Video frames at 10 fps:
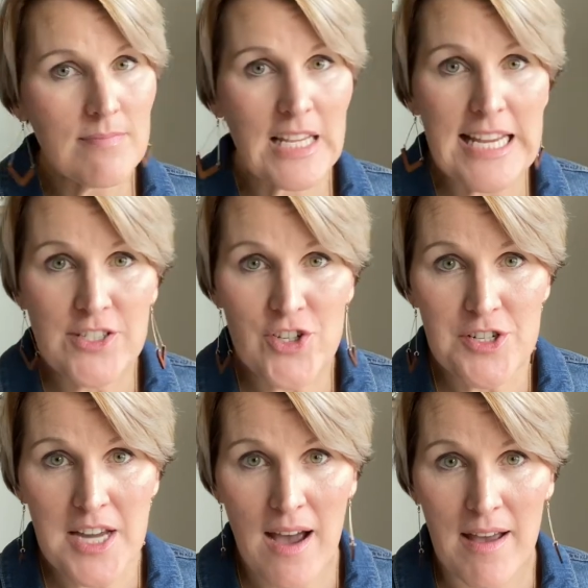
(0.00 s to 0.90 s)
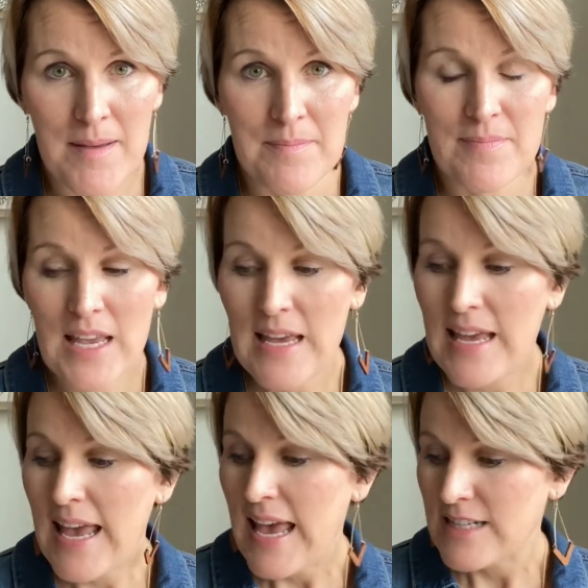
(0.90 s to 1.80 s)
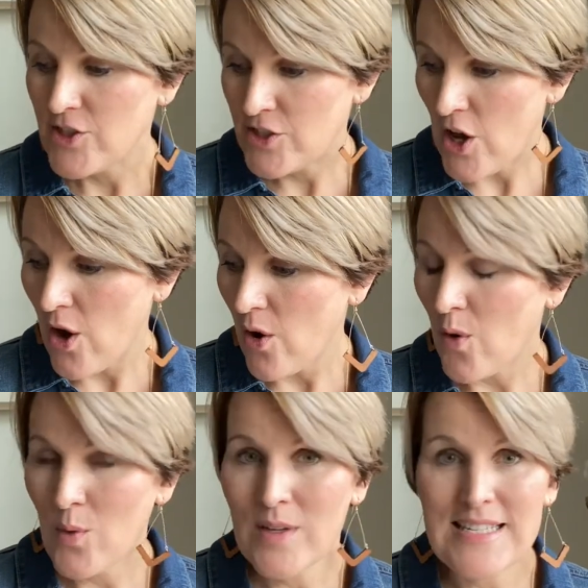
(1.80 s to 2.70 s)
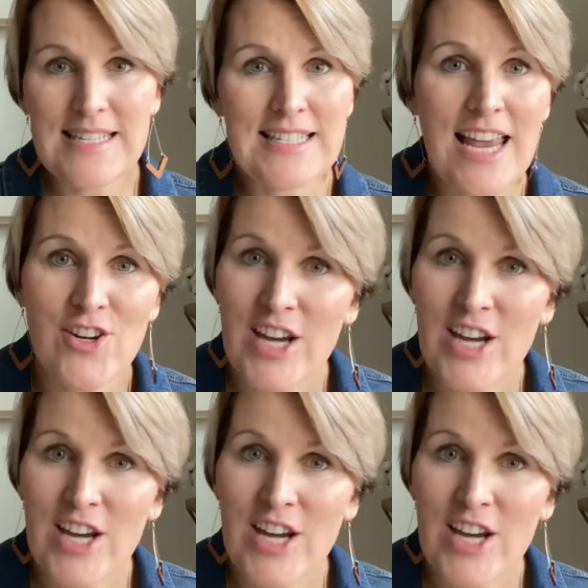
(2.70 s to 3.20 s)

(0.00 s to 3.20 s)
Eastern time. So set your